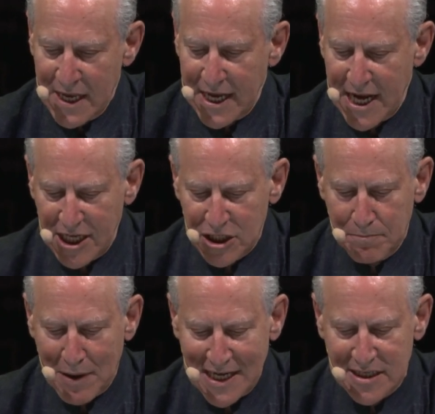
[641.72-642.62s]
each
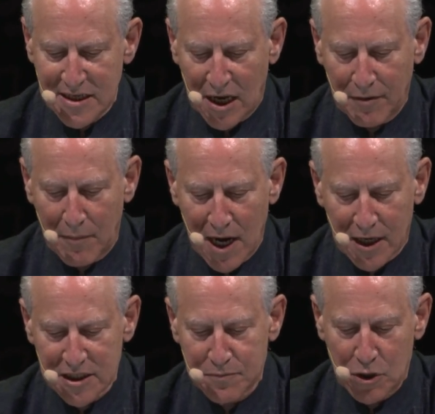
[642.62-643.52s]
based on the
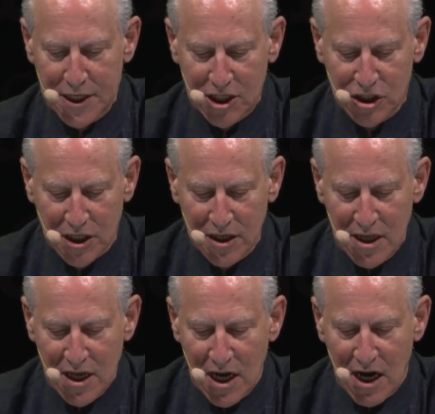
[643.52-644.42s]
model's prediction
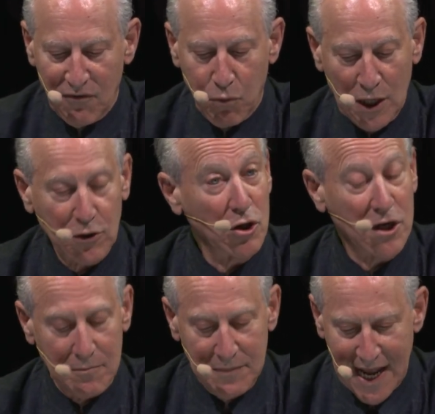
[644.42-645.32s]
of what could
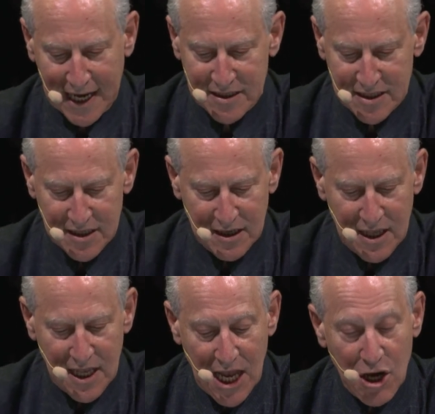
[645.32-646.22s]
come next,
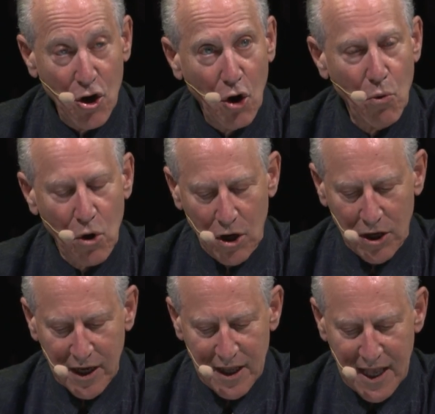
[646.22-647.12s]
and no work
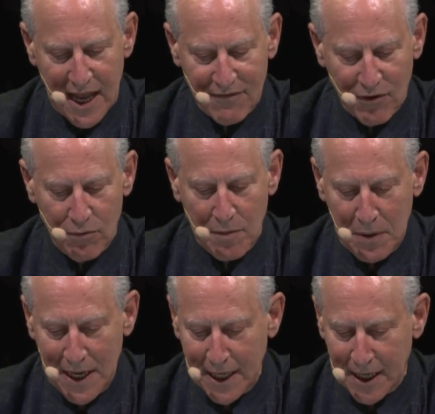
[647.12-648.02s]
ever
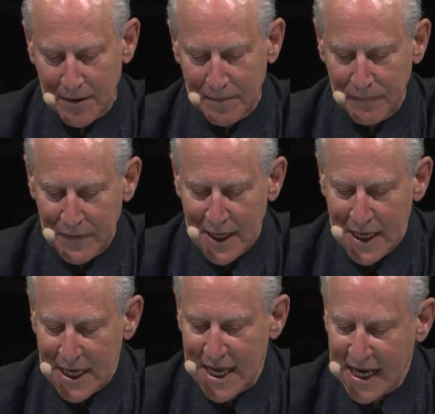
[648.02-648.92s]
repeating.
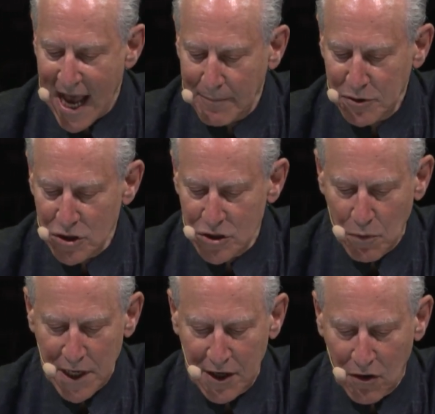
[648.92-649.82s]
He captures
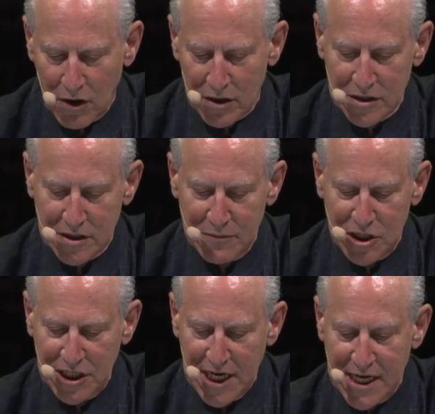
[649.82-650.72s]
what he calls the
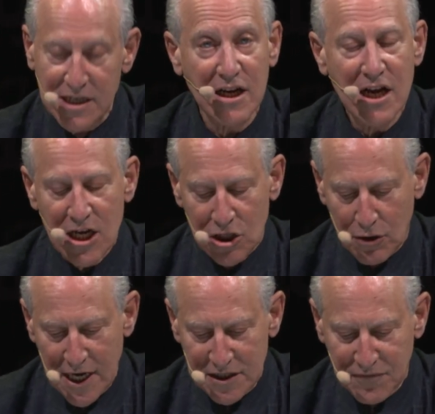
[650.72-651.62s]
machine's
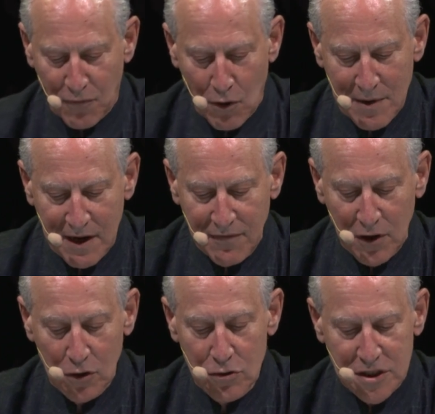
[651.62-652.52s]
transformative
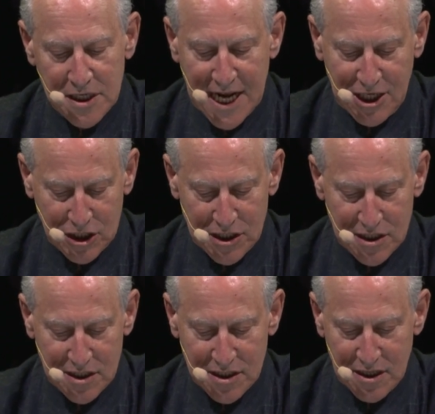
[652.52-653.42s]

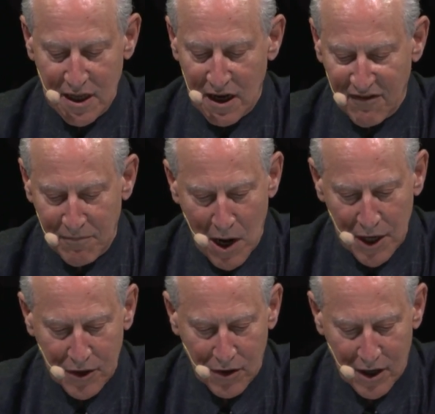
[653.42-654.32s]
hallucinations of
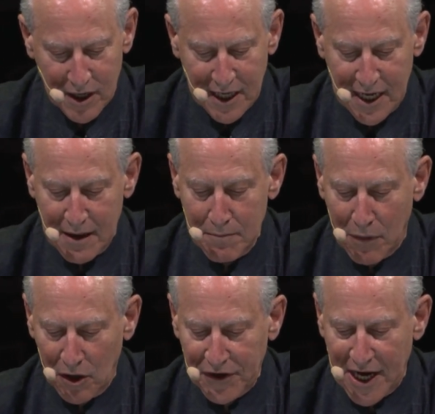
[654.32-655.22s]
modern art in a
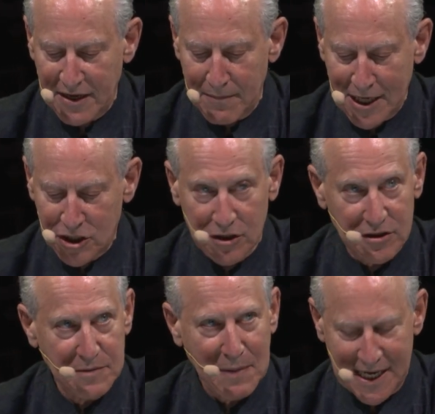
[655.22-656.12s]
multidimensional
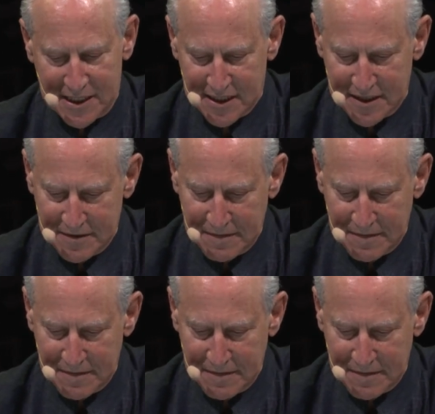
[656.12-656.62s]
space